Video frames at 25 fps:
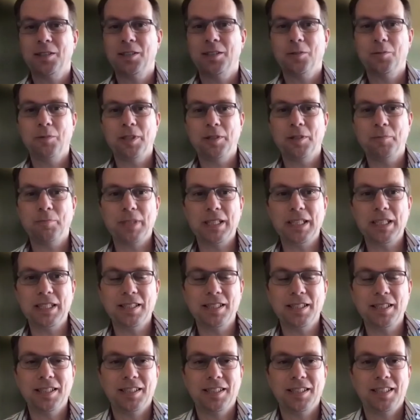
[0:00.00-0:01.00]
with Pete,
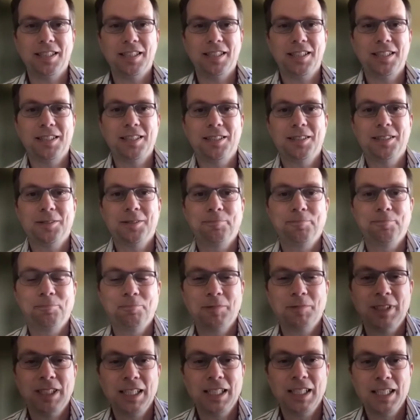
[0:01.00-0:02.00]
um,
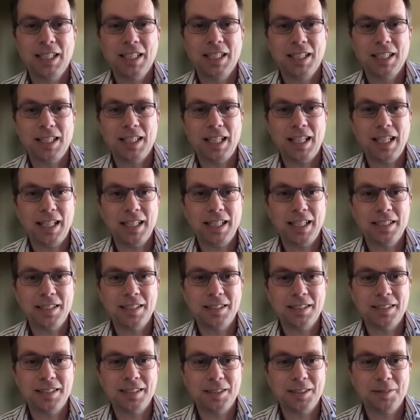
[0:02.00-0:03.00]
and
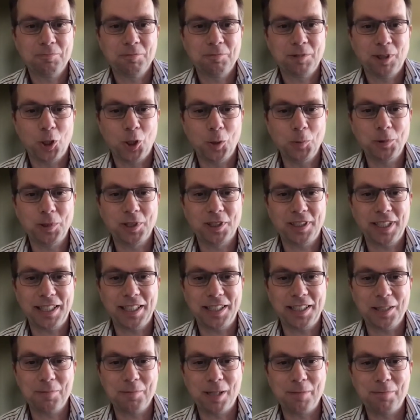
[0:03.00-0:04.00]
um, hope to set
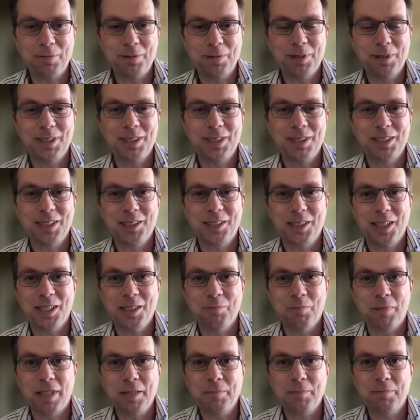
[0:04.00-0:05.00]
him up uh, in, in
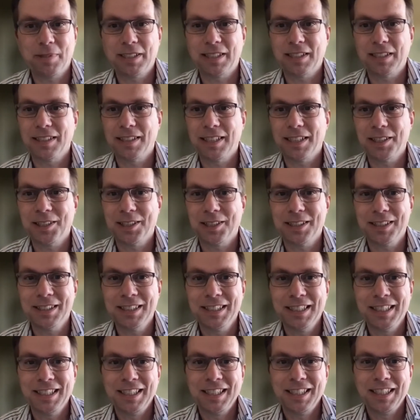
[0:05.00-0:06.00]
my presentation.
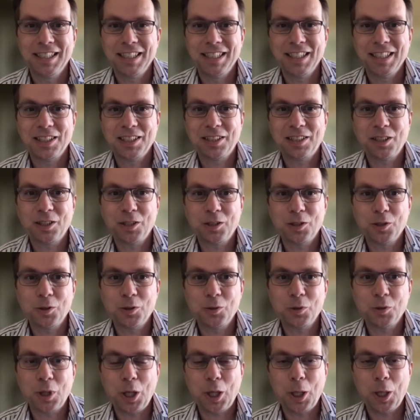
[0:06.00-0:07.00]

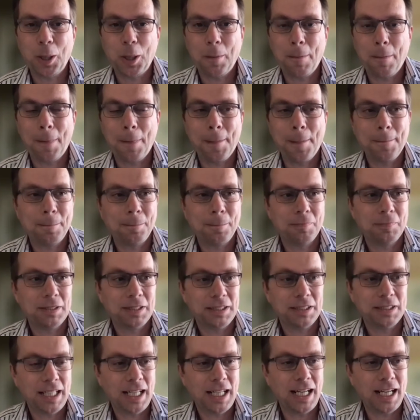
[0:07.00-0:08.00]
So, um,
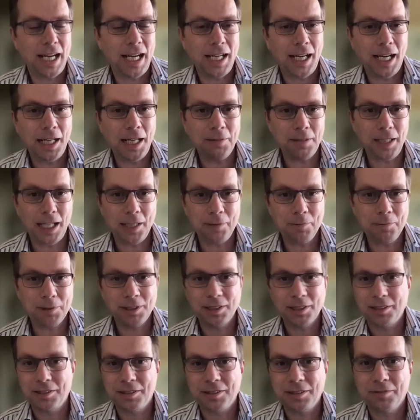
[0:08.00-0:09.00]
yeah, I, I was
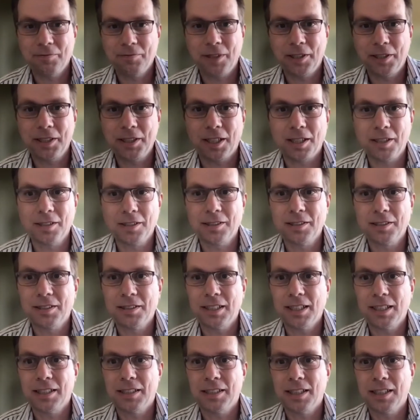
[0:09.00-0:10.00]
just very honored
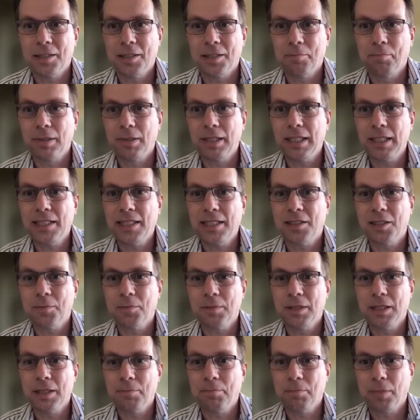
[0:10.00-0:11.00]
and, and pleased to
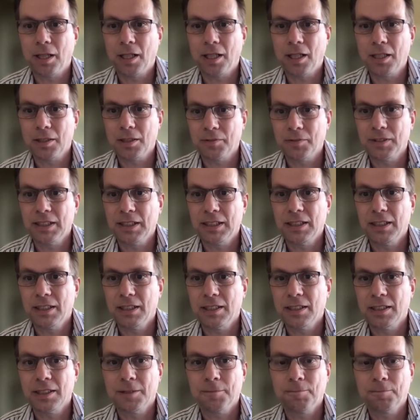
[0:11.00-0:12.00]
be part of
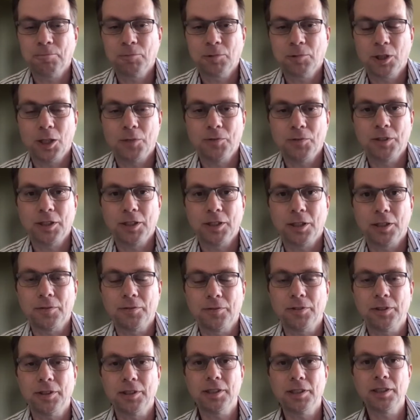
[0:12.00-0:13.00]
the, um, of the
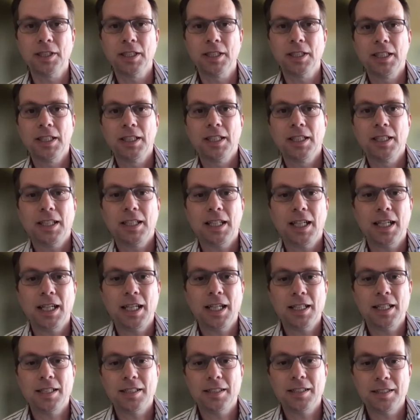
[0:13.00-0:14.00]
conference.
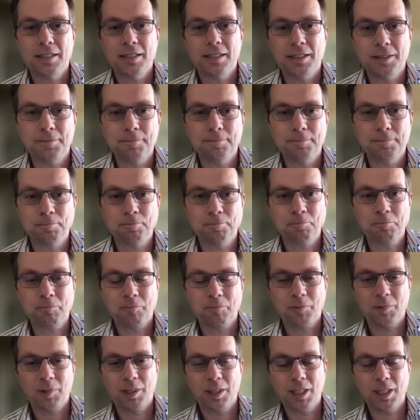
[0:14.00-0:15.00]
And um,
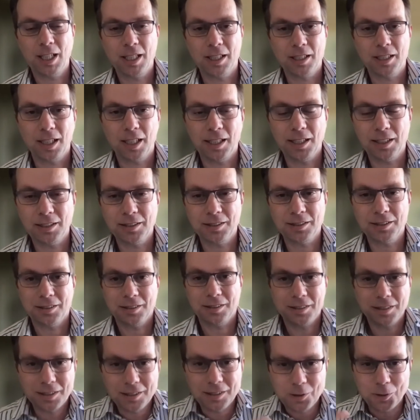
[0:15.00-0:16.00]
yeah, I,
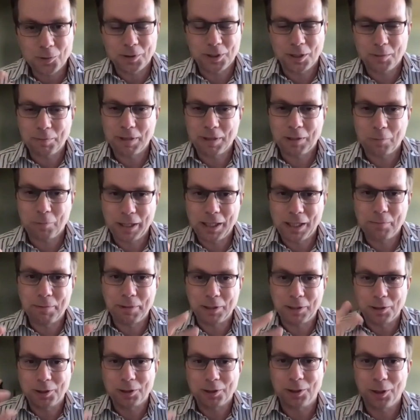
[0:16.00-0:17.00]
it's always a bit weird
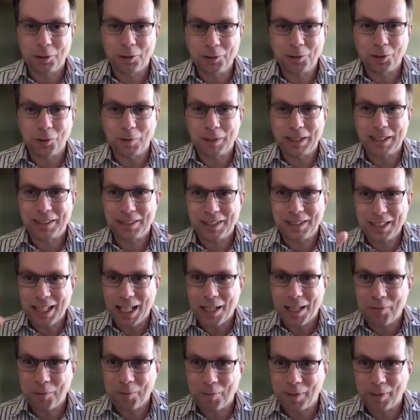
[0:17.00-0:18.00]
because you don't always see
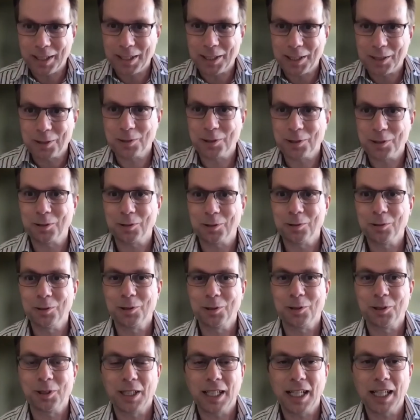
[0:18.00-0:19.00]
everybody who's who's
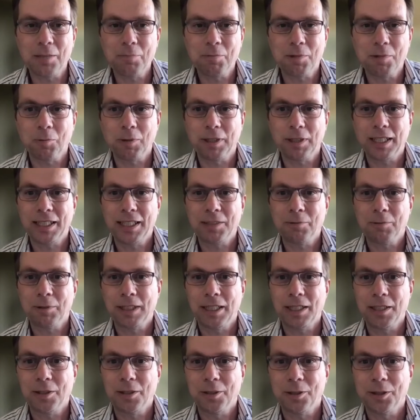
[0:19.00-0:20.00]
online. But what I what I
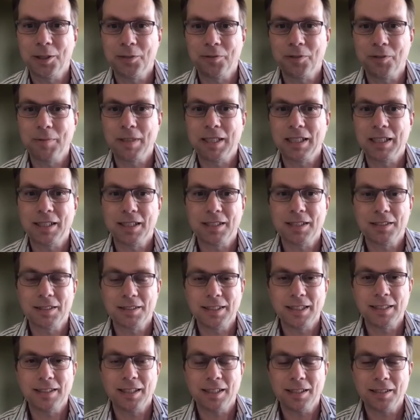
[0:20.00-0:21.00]
learned from ACADS is
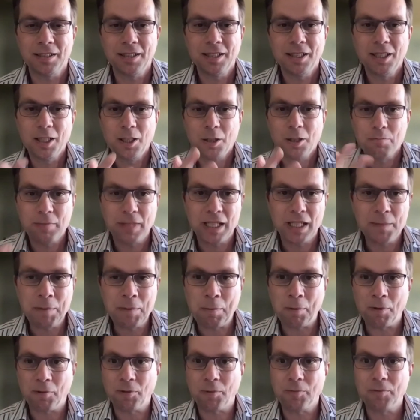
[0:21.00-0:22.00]
that there are many
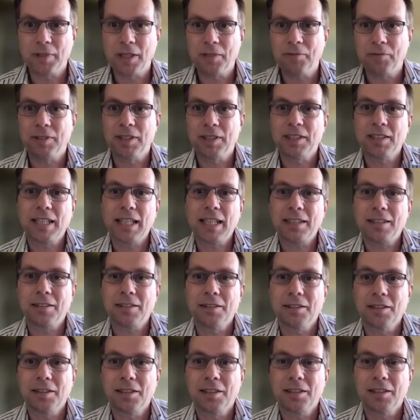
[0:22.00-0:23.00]
people from different
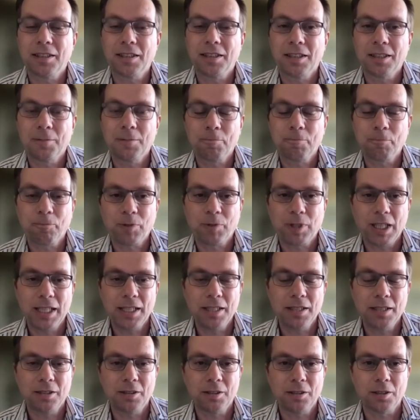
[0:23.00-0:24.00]
sectors um,
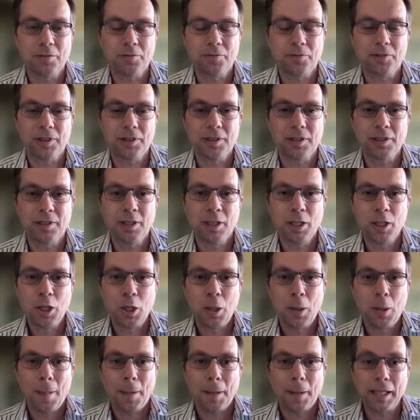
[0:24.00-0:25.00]
in the conference,
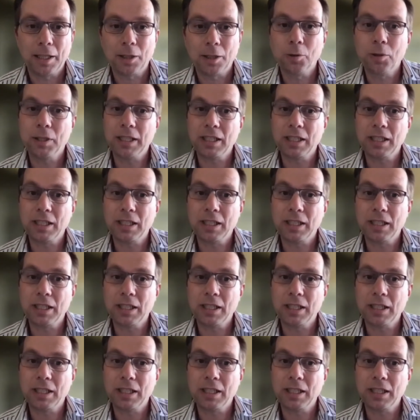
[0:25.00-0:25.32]
including